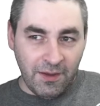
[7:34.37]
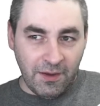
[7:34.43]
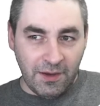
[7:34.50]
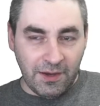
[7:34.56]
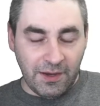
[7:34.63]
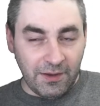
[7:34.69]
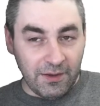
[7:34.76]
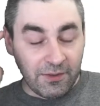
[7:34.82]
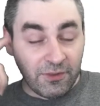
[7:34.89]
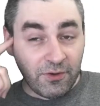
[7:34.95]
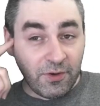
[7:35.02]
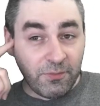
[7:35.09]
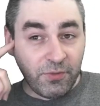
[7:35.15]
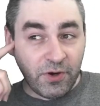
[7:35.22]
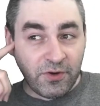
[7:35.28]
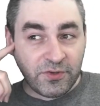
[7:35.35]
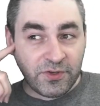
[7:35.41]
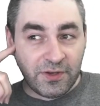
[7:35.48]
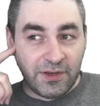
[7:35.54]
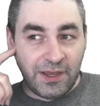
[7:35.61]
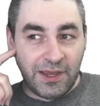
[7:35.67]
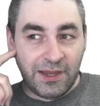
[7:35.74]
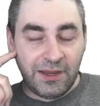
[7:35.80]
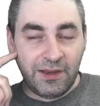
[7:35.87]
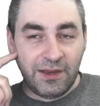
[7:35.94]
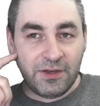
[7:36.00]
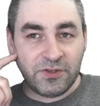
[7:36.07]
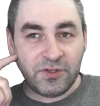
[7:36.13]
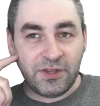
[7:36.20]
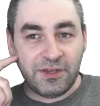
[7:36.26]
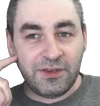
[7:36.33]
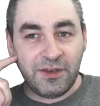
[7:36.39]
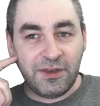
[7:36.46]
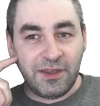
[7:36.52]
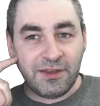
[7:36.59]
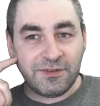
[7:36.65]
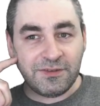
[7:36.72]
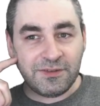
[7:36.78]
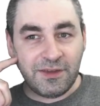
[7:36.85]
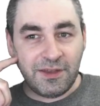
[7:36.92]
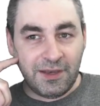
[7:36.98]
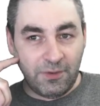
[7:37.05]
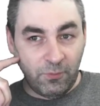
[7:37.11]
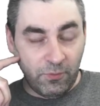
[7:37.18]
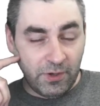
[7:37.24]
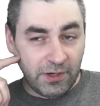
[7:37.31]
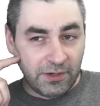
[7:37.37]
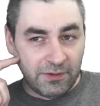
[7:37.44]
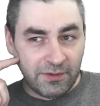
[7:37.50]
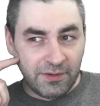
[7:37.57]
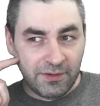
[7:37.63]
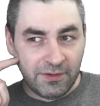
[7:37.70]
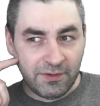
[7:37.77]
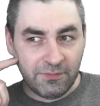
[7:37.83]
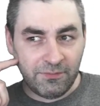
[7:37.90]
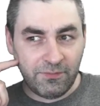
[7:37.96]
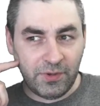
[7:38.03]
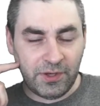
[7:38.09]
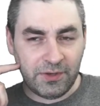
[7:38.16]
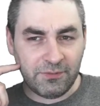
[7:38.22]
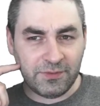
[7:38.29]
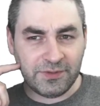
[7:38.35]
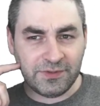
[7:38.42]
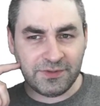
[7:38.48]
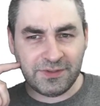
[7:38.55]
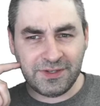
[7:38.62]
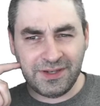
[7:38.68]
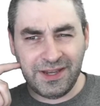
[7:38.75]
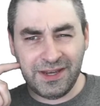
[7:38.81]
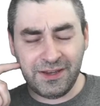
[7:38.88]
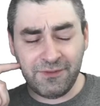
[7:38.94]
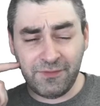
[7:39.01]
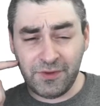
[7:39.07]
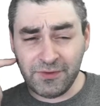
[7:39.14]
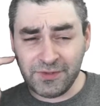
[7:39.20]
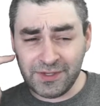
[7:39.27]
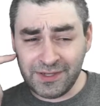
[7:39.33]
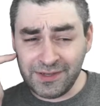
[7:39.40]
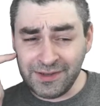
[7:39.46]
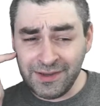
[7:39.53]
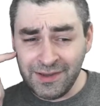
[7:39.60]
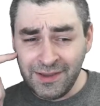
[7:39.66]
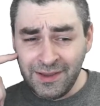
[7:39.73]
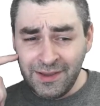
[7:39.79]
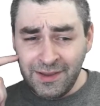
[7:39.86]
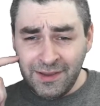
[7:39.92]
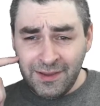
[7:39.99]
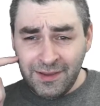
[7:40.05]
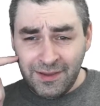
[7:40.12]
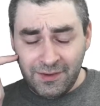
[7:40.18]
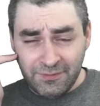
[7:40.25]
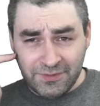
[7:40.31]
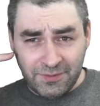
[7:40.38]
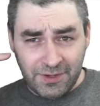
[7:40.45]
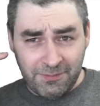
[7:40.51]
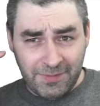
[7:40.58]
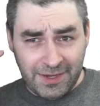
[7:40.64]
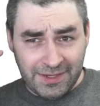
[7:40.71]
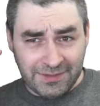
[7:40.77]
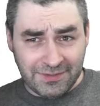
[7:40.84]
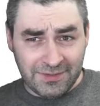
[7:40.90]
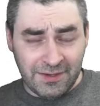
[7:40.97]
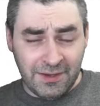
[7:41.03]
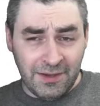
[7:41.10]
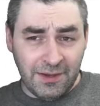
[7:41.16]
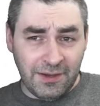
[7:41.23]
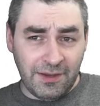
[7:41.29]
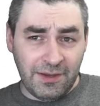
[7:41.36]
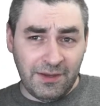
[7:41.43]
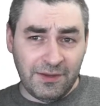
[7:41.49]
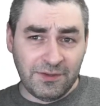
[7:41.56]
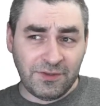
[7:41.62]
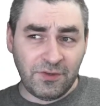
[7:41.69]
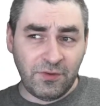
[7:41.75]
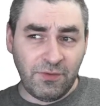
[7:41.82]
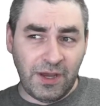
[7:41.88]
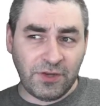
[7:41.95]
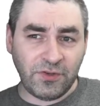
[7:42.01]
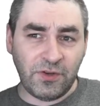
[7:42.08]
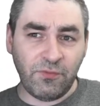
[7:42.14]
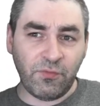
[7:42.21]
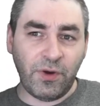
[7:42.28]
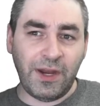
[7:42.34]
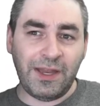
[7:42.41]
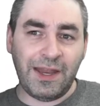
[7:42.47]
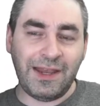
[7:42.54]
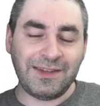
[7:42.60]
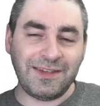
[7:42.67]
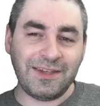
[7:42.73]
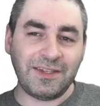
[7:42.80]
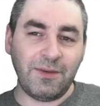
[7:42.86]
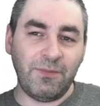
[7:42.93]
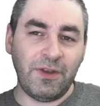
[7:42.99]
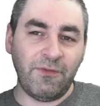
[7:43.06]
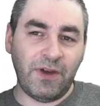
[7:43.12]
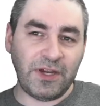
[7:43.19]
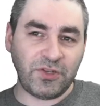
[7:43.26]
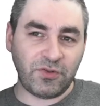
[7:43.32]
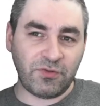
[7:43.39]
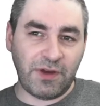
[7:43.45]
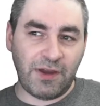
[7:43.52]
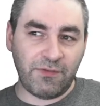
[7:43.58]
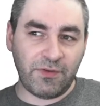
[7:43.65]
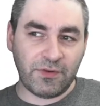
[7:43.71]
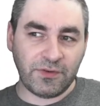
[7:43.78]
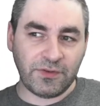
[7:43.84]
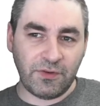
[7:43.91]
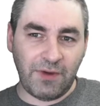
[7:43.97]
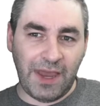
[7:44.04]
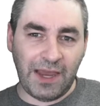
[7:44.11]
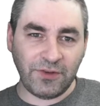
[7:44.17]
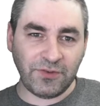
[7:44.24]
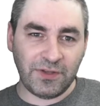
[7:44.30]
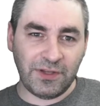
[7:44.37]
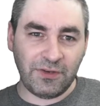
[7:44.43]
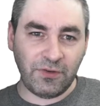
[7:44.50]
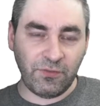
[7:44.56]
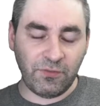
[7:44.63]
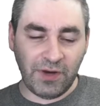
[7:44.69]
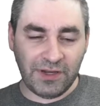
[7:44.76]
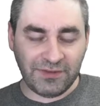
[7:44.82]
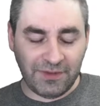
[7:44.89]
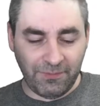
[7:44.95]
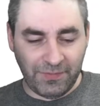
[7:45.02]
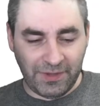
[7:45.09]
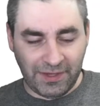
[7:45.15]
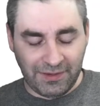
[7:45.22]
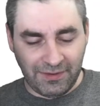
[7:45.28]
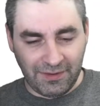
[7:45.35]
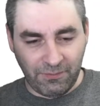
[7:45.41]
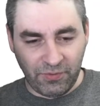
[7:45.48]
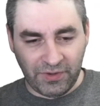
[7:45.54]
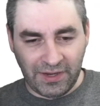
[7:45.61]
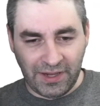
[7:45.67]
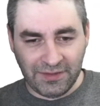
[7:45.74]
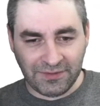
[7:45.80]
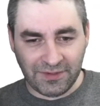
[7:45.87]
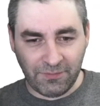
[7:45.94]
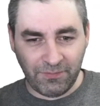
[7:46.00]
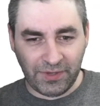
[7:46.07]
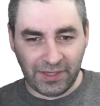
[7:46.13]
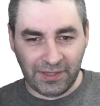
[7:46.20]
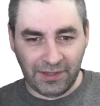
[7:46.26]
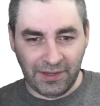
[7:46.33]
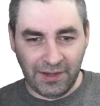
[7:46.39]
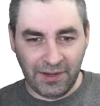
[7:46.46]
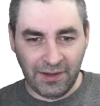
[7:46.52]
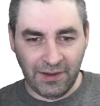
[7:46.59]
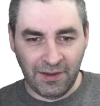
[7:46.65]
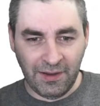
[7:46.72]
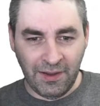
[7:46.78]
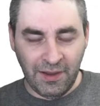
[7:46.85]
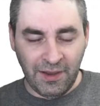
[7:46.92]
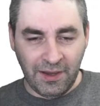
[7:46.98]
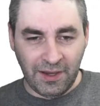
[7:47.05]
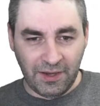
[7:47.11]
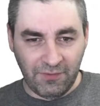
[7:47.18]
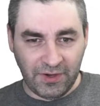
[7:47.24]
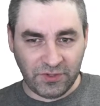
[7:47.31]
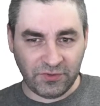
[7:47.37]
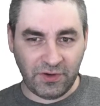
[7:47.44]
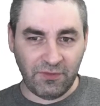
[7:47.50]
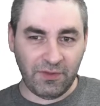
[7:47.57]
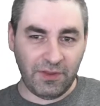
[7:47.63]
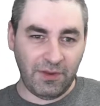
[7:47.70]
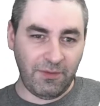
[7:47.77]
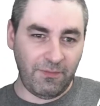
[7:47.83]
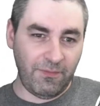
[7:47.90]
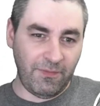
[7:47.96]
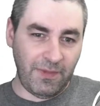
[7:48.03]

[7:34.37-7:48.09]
A third approach, and I initially did this and it worked, but it was kind of confusing and it was quite a mess, is to actually write a system device driver. So actually to write something that pretends to be a device driver that